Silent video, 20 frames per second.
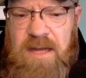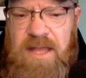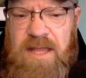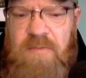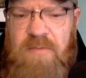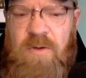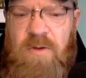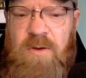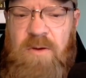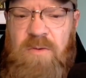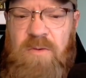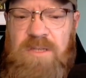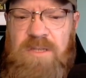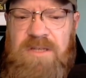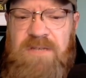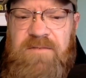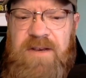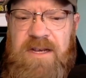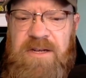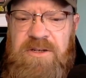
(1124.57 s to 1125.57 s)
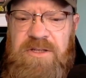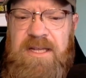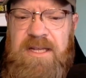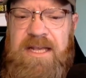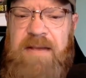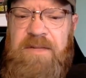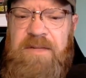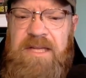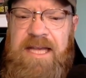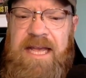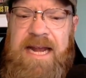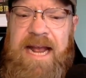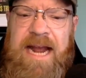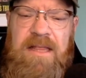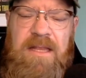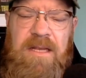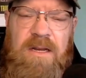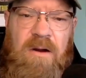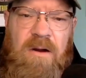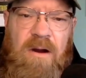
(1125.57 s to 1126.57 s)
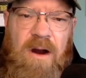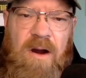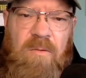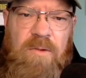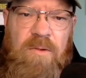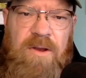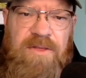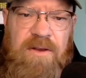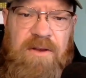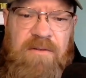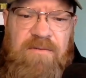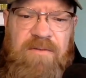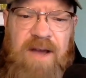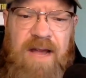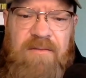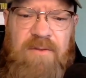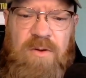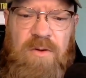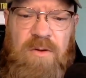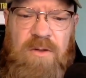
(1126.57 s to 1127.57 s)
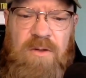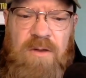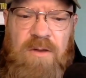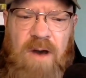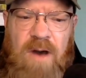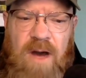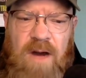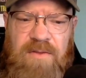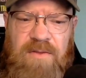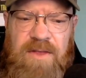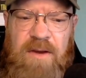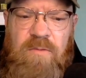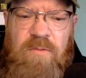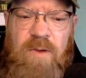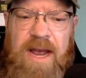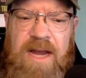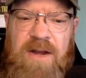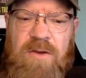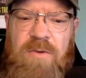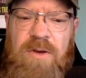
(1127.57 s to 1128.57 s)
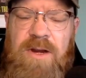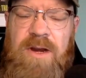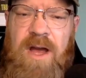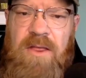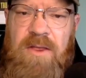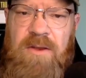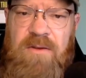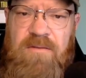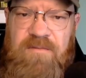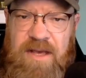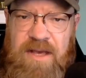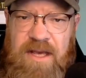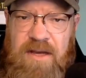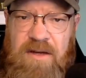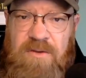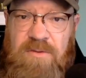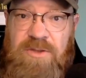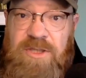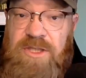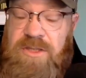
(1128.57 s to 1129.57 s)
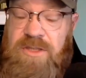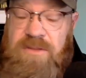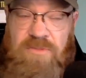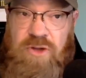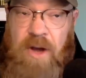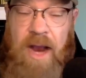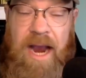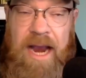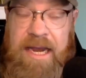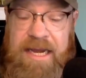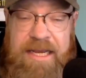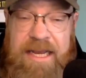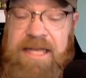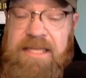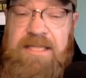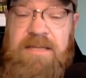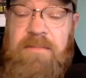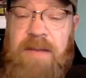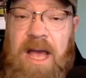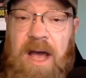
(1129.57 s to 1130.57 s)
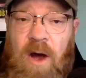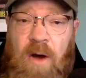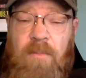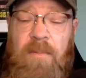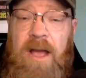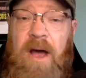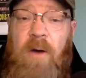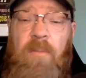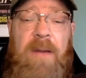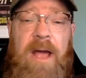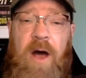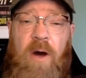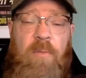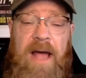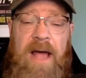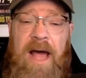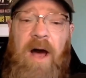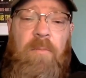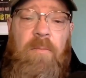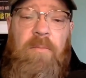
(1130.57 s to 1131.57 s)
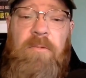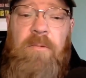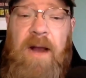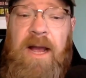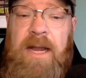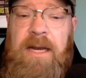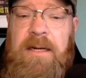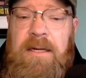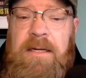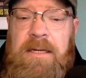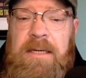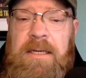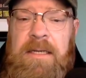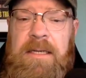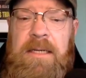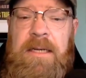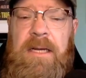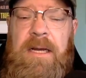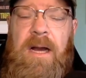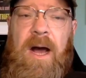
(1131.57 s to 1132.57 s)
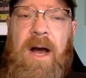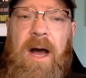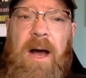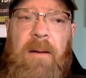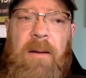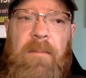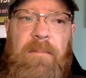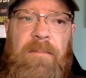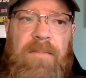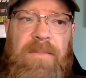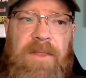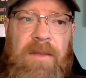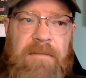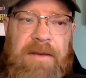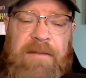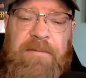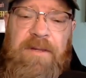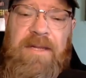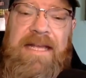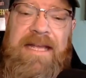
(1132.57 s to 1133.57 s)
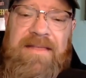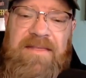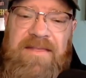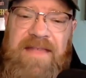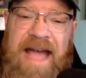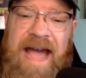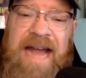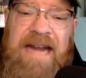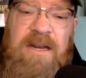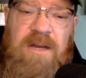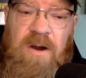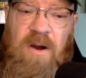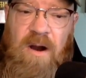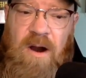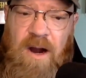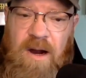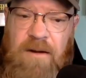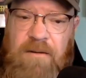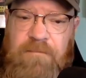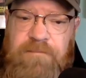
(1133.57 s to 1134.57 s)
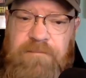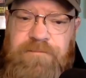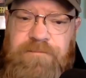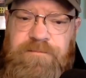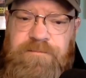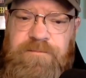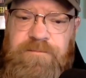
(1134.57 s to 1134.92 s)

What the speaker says: Now, the woman was eventually able to get out of the car with their 5-year-old daughter. They ran to another vehicle just trying to get some help. Help, help, help, right? The people in that car